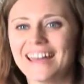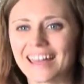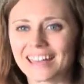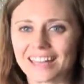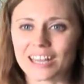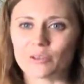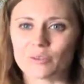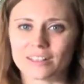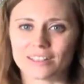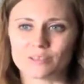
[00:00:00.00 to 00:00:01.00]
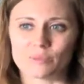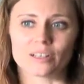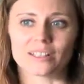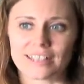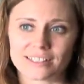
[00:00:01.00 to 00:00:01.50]
it can get really
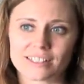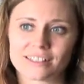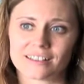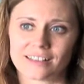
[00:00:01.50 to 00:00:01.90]
demoralizing.